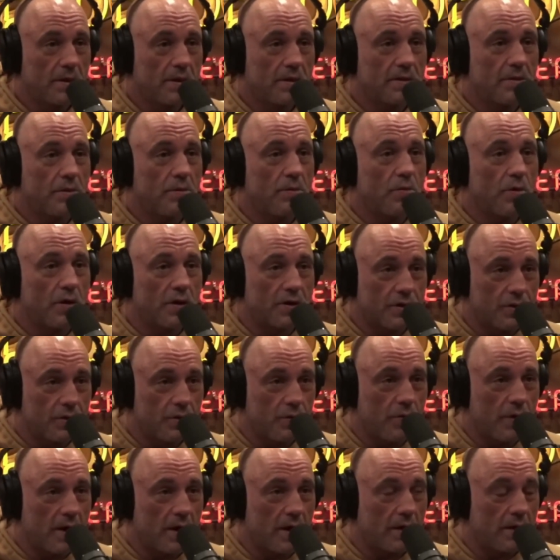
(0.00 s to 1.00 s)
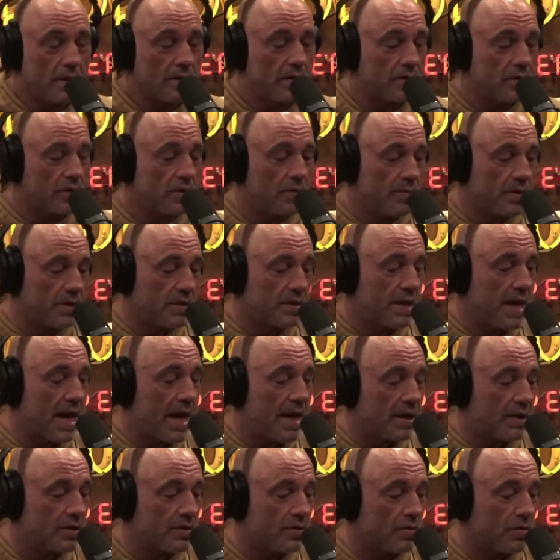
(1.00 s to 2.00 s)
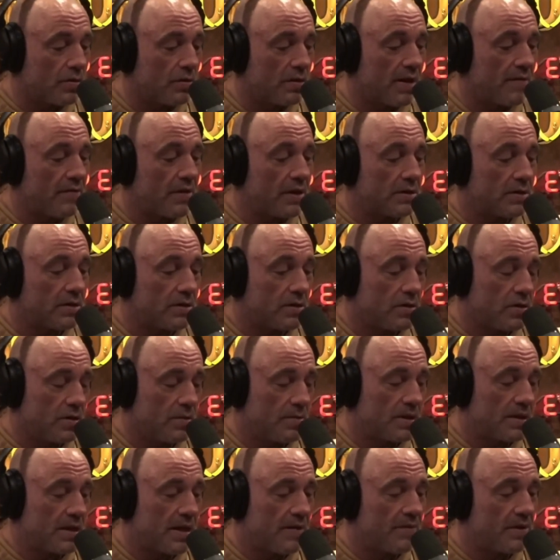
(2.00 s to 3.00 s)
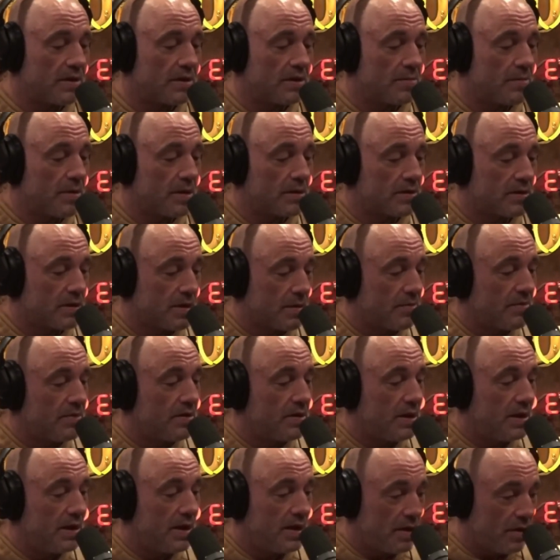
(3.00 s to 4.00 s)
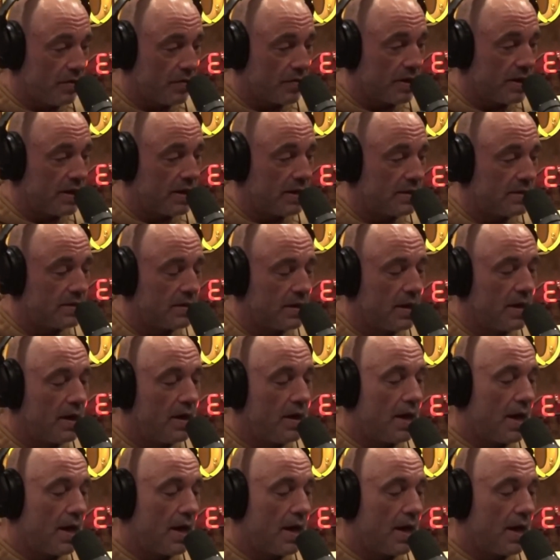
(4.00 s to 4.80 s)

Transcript: Because it works too well and there's too yeah. much anecdotal evidence. There's too much evidence about some of the ingredients.